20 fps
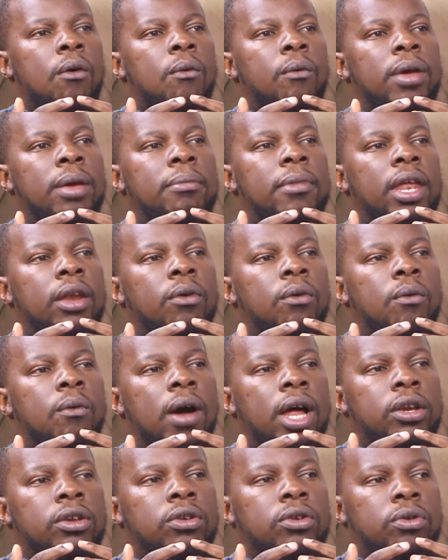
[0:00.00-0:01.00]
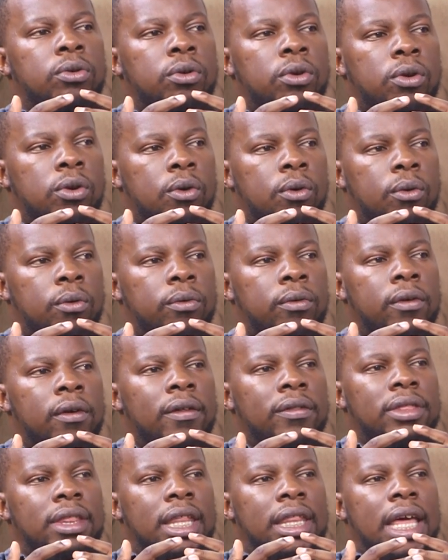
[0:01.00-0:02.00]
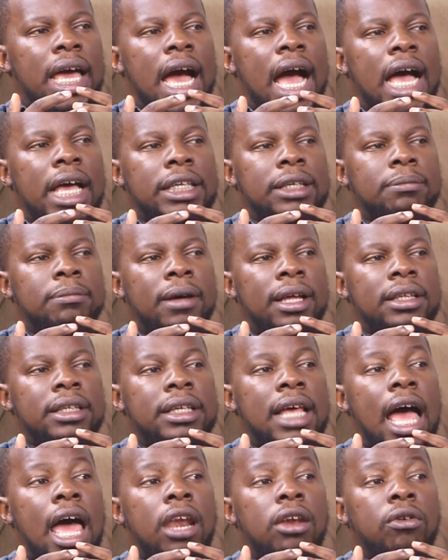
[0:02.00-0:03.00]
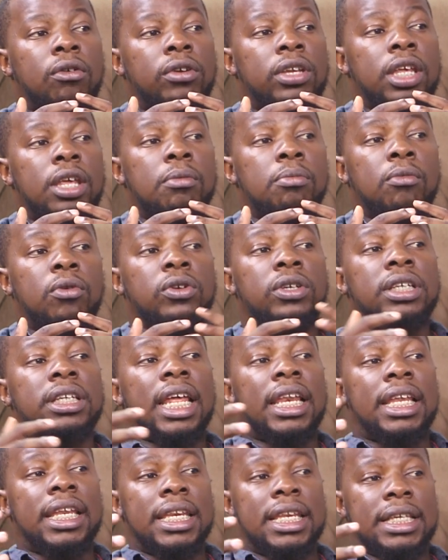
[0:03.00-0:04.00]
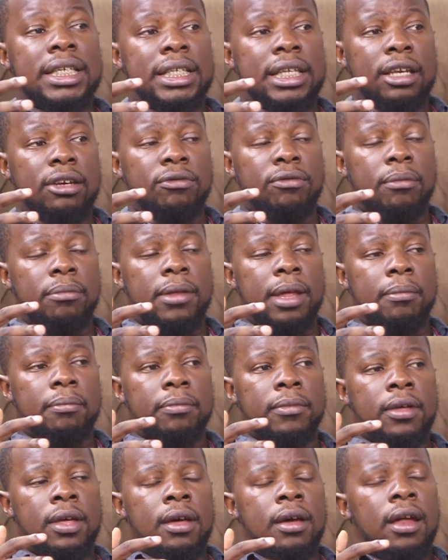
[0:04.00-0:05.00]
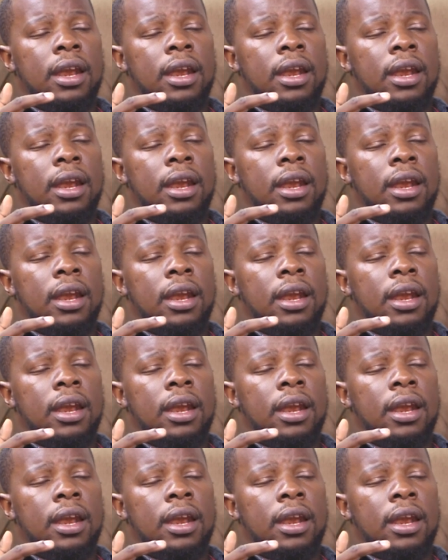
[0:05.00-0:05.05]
Women want to know that their husbands are not emotionally distant from them.